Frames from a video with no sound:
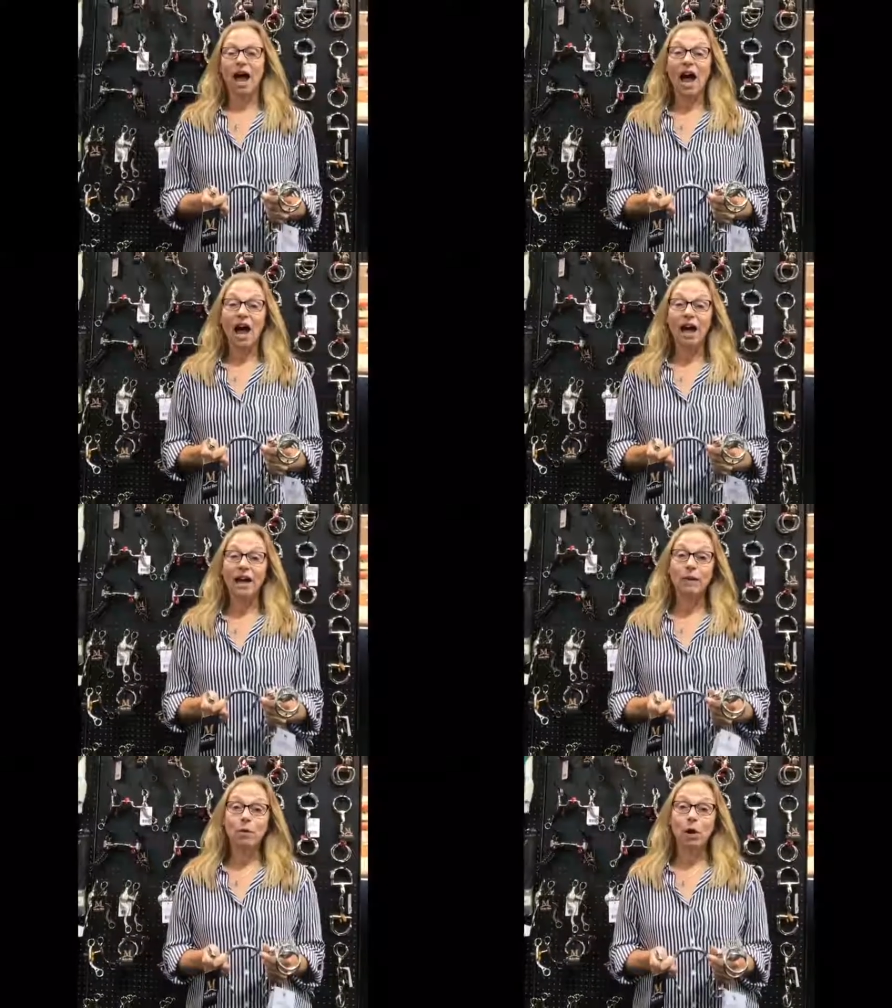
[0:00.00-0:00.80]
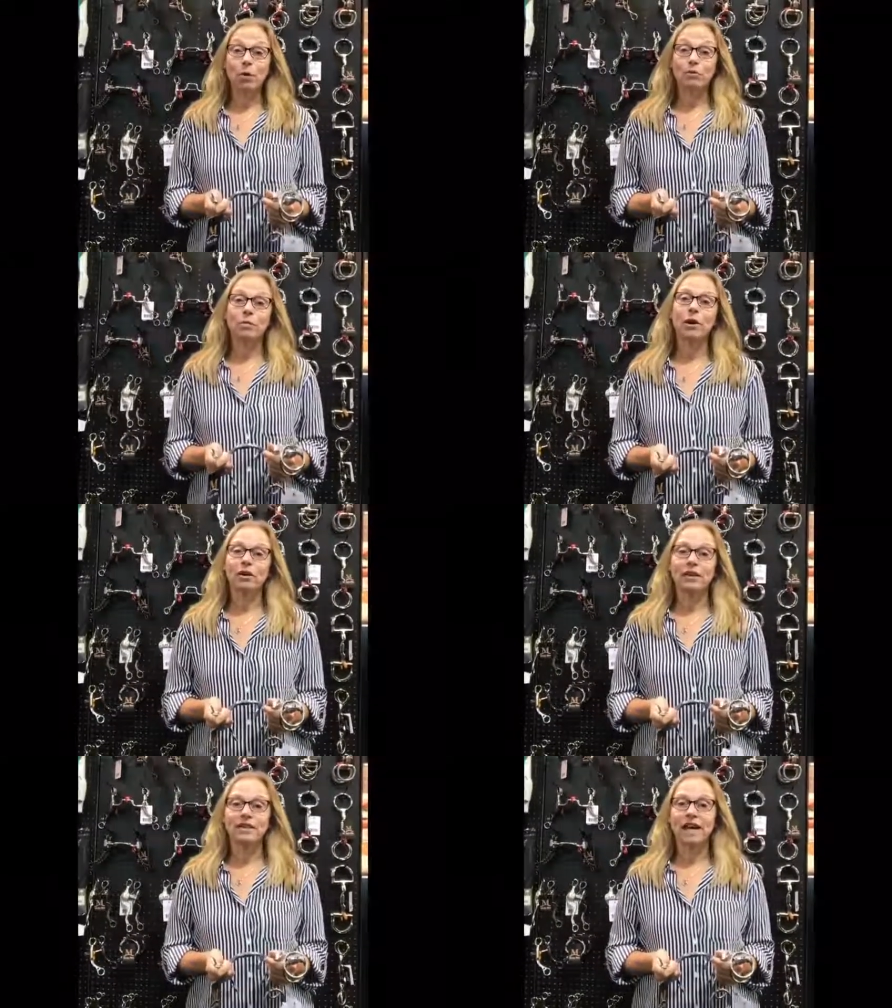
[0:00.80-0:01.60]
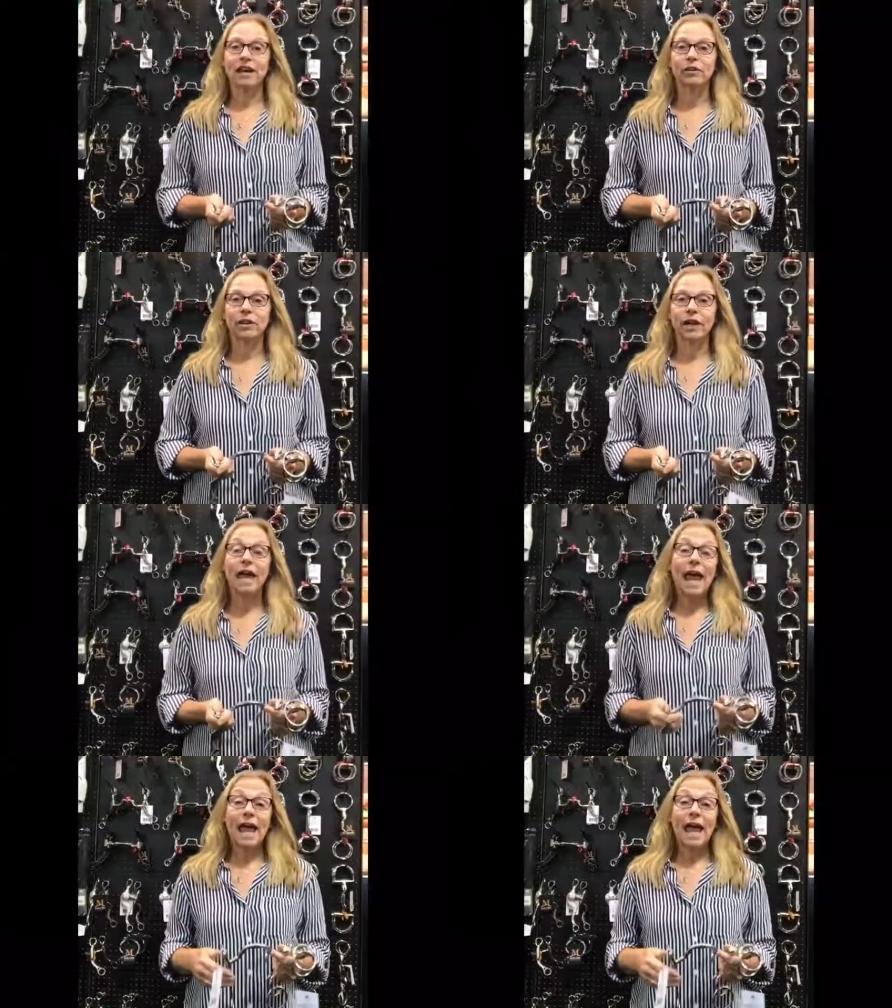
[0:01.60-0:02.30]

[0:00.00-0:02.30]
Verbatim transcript: Hi, I'm Hope from Maryland Saddlery,